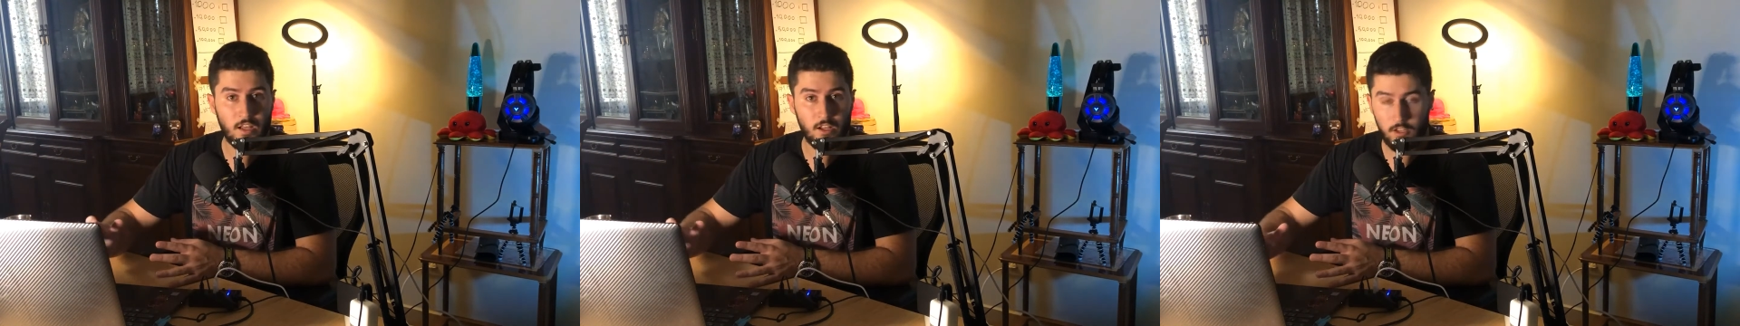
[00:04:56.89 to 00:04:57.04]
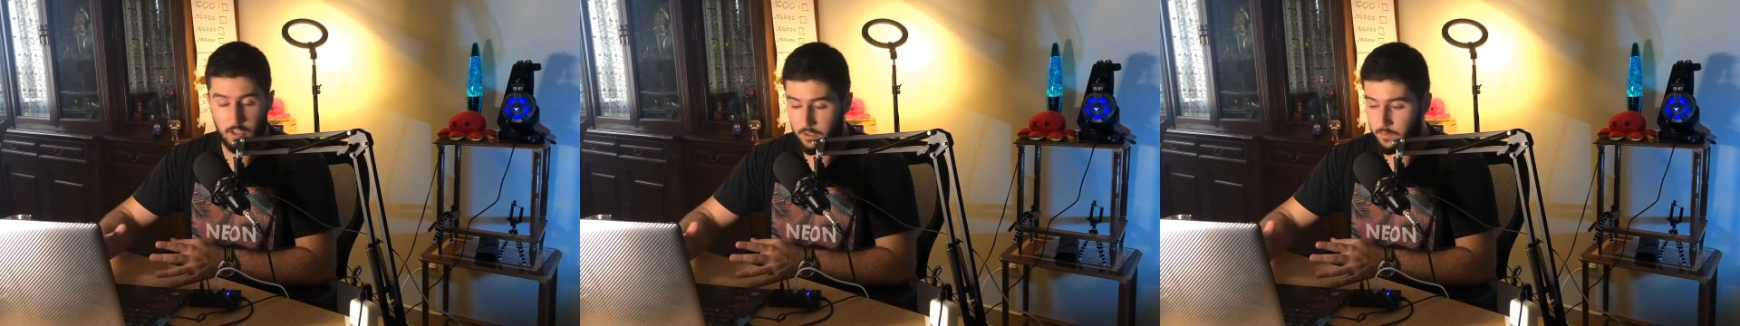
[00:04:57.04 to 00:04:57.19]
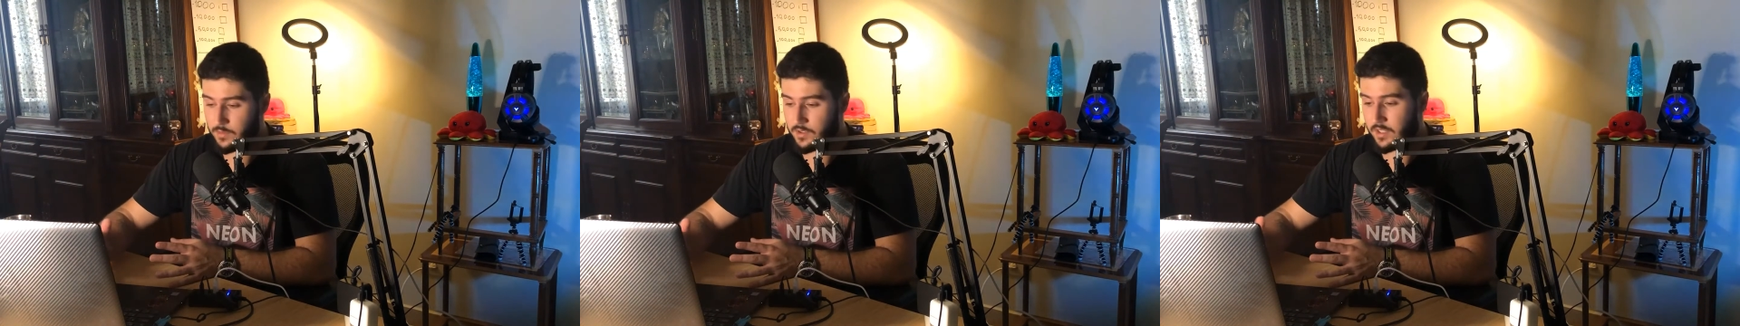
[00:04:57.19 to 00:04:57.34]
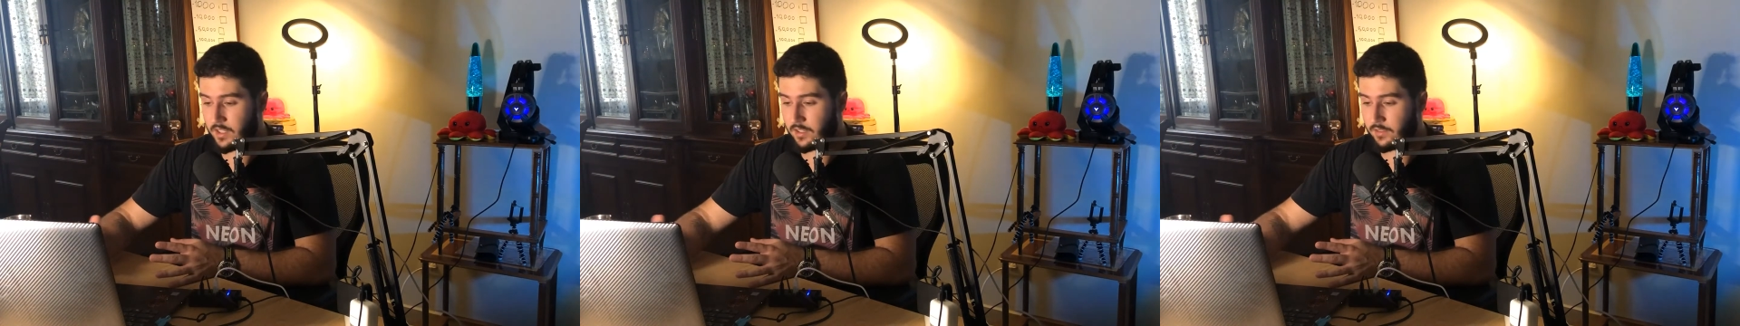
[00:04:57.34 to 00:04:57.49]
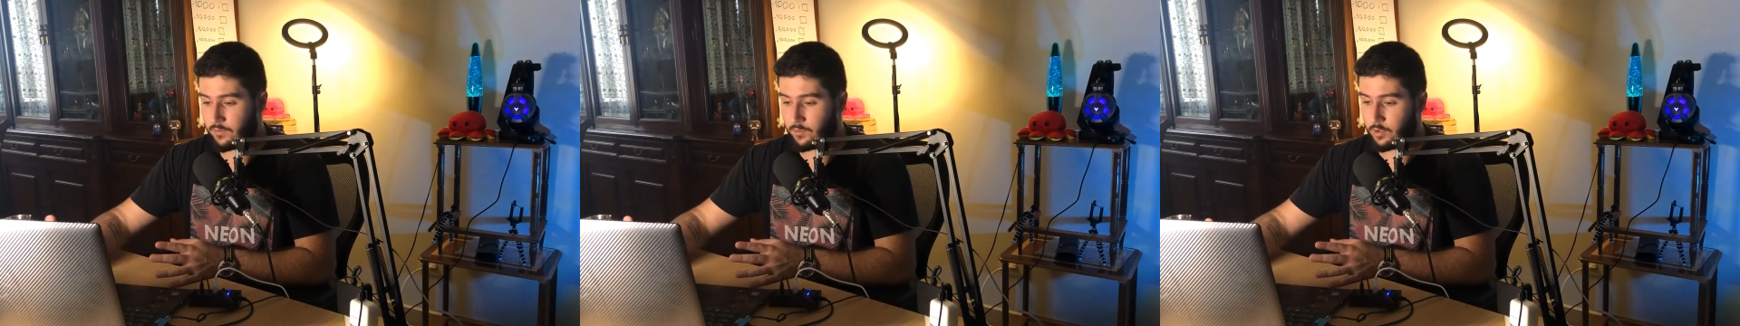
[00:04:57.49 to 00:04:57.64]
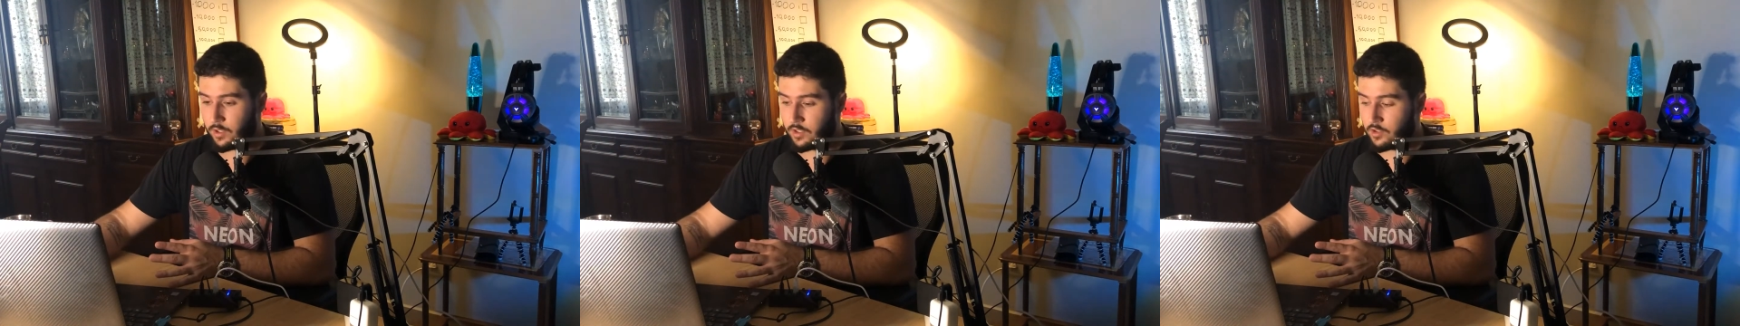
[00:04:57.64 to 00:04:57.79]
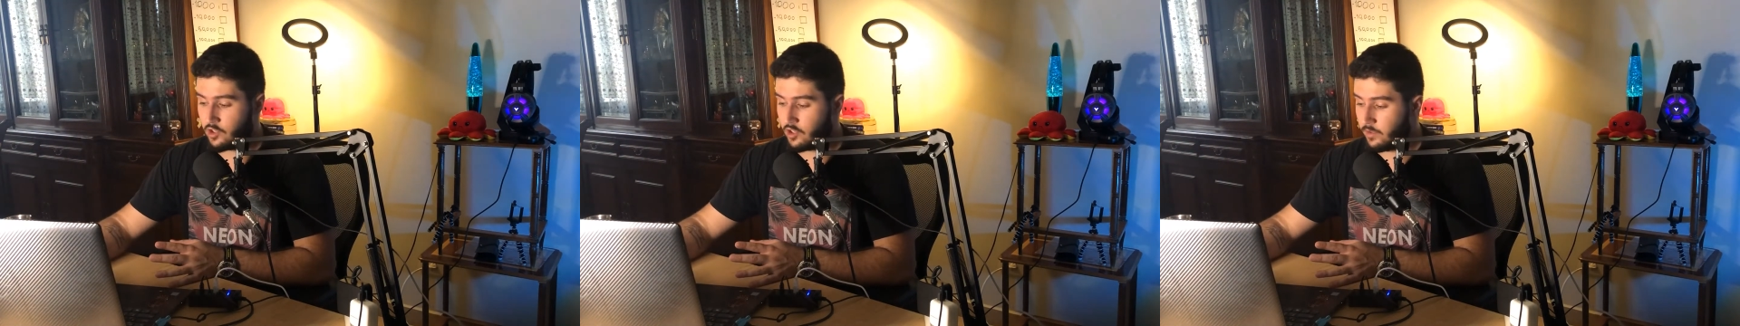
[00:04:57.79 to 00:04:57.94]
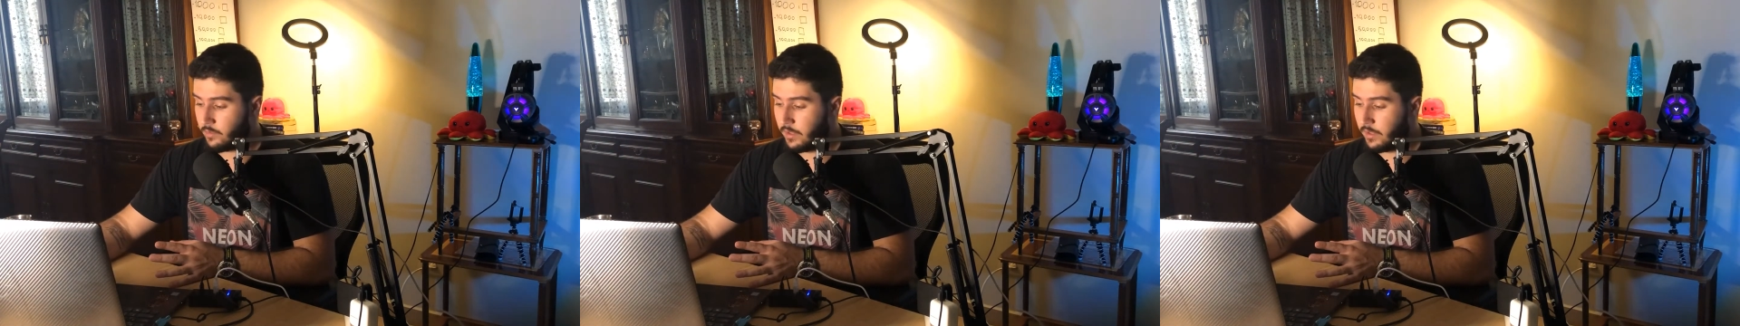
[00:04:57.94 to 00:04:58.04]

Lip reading: himself to actually